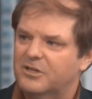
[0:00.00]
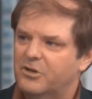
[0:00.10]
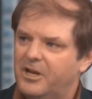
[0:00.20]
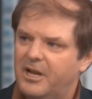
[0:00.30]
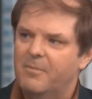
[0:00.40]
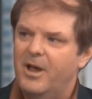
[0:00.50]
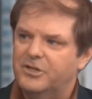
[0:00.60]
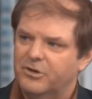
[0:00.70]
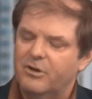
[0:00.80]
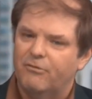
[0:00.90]
So you need to make
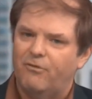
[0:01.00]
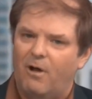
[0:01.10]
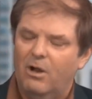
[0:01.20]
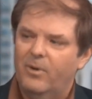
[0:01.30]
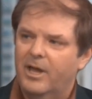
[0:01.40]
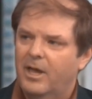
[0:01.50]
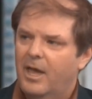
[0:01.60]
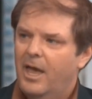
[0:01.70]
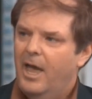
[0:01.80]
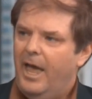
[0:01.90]
sure you're following.
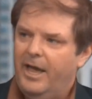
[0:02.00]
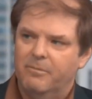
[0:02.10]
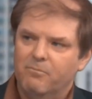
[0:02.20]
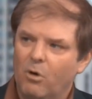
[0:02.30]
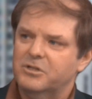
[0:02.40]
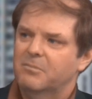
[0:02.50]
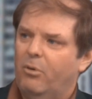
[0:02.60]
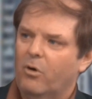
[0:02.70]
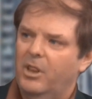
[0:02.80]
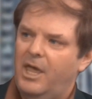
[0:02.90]
And most
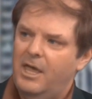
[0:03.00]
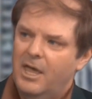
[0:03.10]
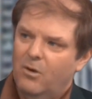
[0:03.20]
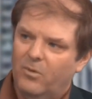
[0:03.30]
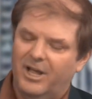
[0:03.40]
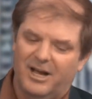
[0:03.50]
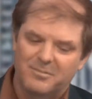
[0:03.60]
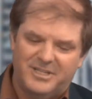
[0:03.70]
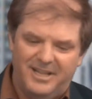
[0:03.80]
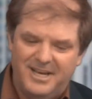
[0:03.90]
importantly, when it
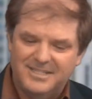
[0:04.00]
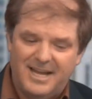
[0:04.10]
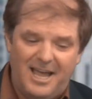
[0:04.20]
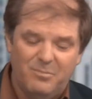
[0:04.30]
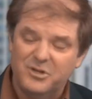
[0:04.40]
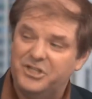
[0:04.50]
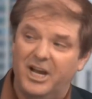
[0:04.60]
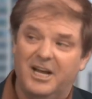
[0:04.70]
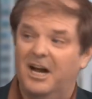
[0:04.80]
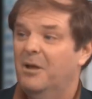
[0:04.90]
comes to these tables, you
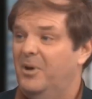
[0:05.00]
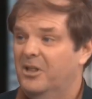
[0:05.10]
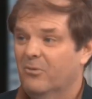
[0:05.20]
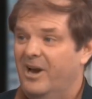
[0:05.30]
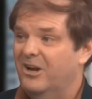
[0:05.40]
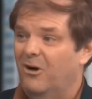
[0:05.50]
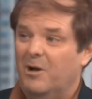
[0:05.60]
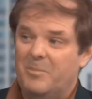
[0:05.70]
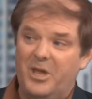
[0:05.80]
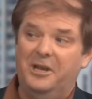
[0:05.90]
got to be in the right
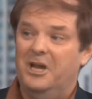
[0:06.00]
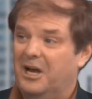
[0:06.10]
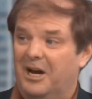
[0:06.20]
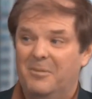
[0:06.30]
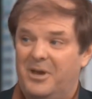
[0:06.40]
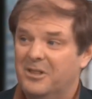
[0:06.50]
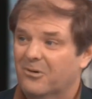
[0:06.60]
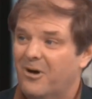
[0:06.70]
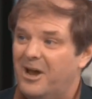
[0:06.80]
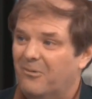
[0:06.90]
column and you got to be in
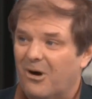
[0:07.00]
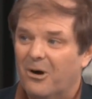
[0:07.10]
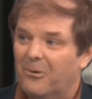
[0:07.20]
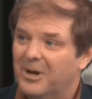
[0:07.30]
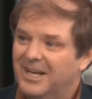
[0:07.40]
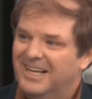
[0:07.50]
the right row.